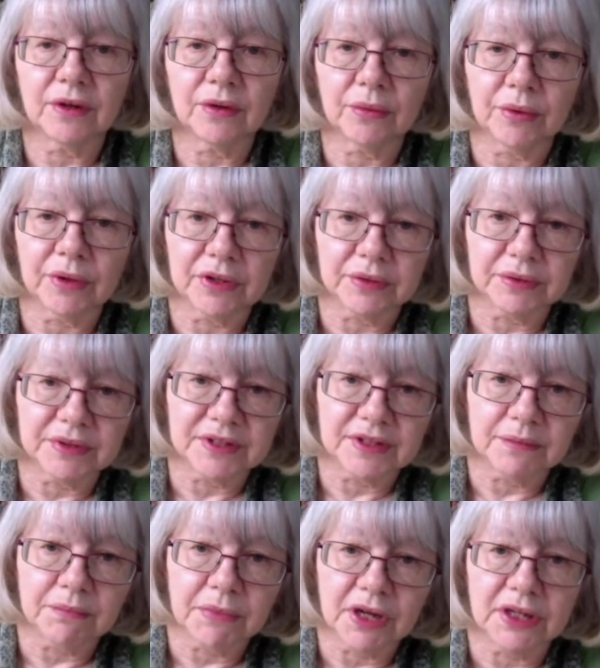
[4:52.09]
whether it was
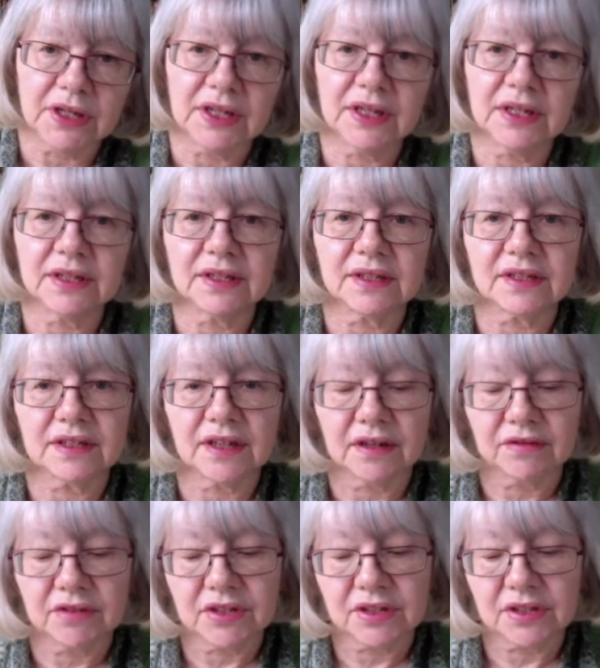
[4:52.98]
the money, the
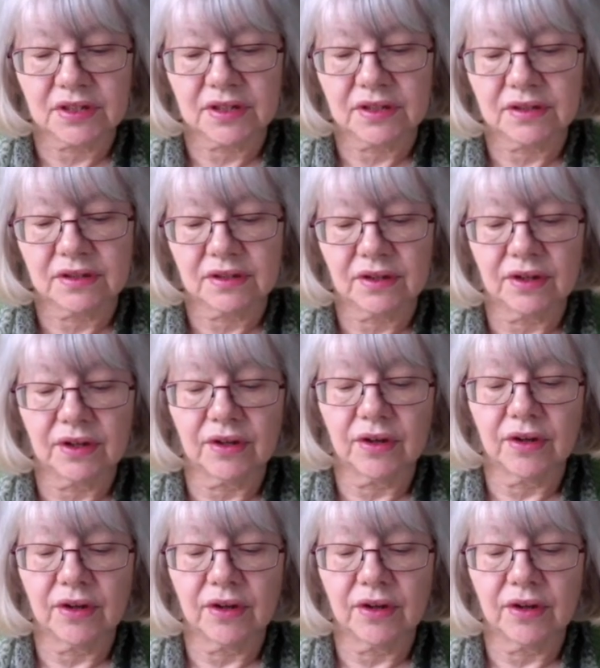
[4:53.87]
services,